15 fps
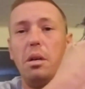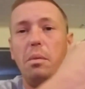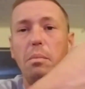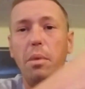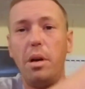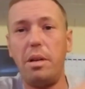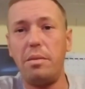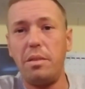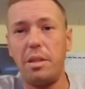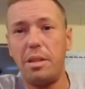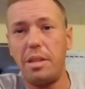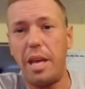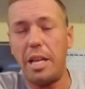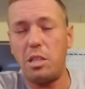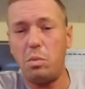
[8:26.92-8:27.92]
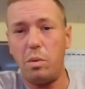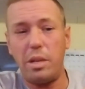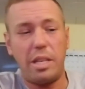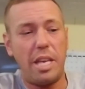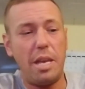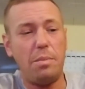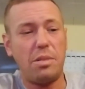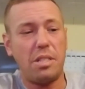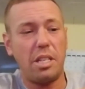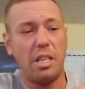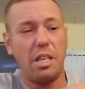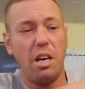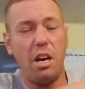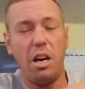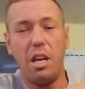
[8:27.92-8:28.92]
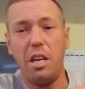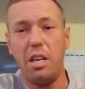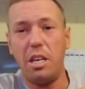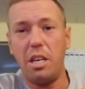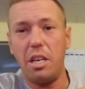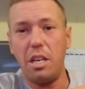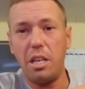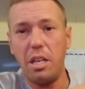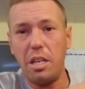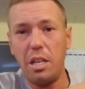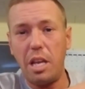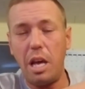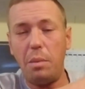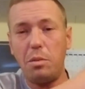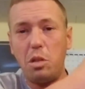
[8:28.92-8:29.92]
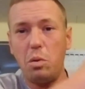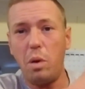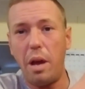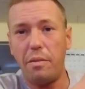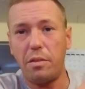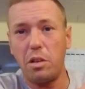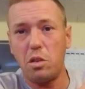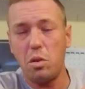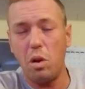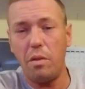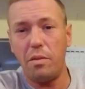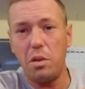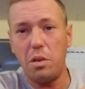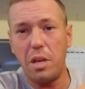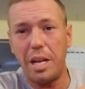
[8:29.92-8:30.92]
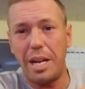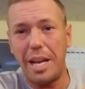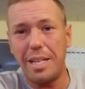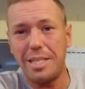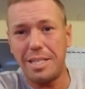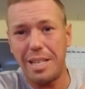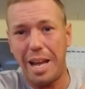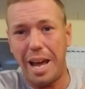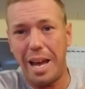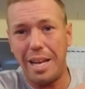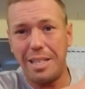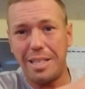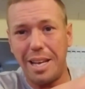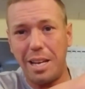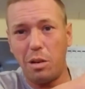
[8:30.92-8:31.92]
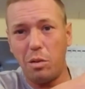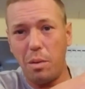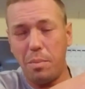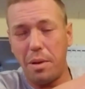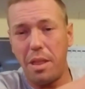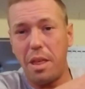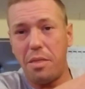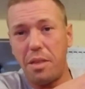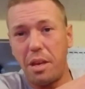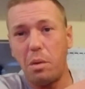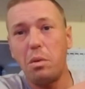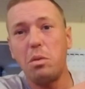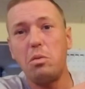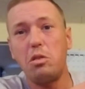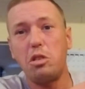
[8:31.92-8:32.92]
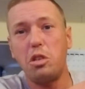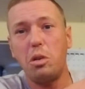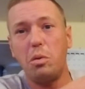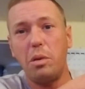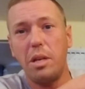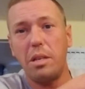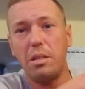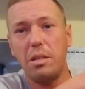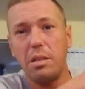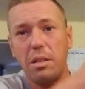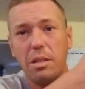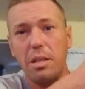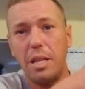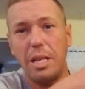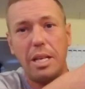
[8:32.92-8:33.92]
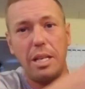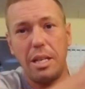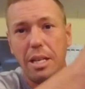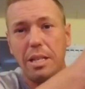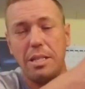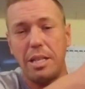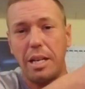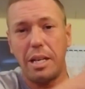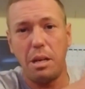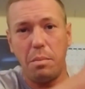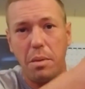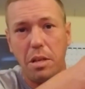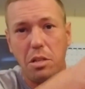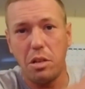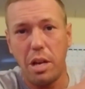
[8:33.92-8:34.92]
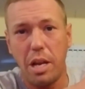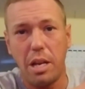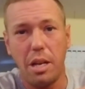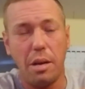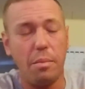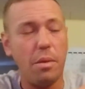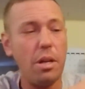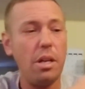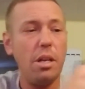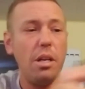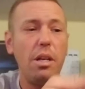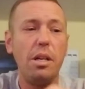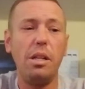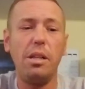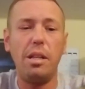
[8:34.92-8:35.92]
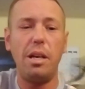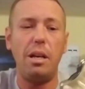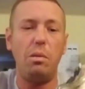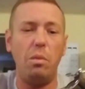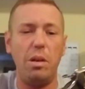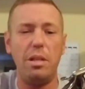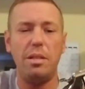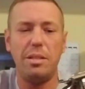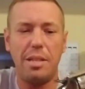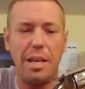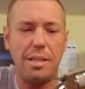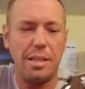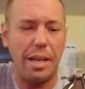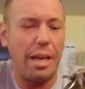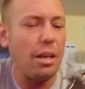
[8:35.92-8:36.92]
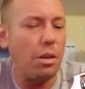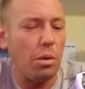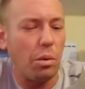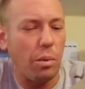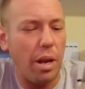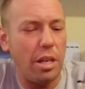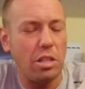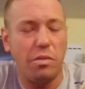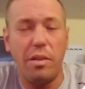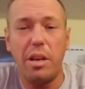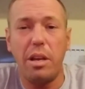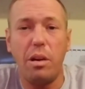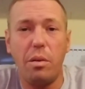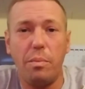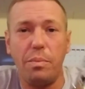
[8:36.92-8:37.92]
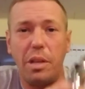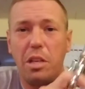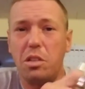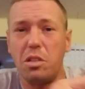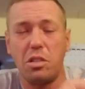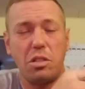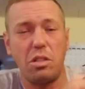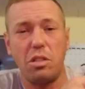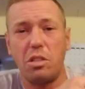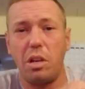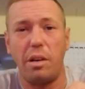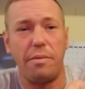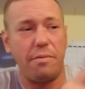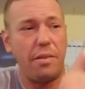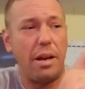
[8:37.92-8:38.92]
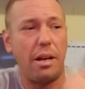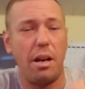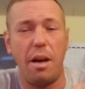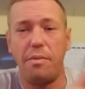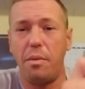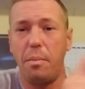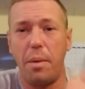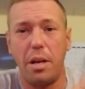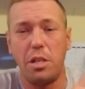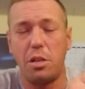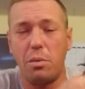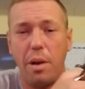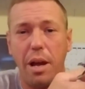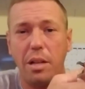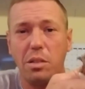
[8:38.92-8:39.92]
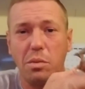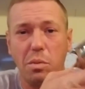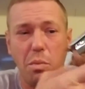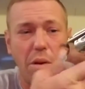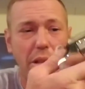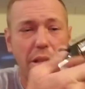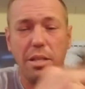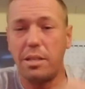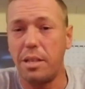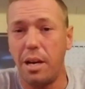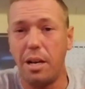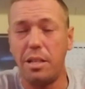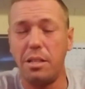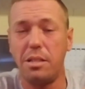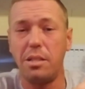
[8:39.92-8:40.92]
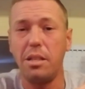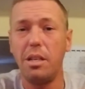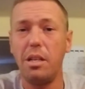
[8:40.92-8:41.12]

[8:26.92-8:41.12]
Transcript: But that's what keeps the gun, helps you have control. But you get a nice high and tight grip on that thing. When you shoot it, it's not going to beat your hand up. Now, one of these days, I got to do a range video and just start firing off a bunch of rounds with one of these guns,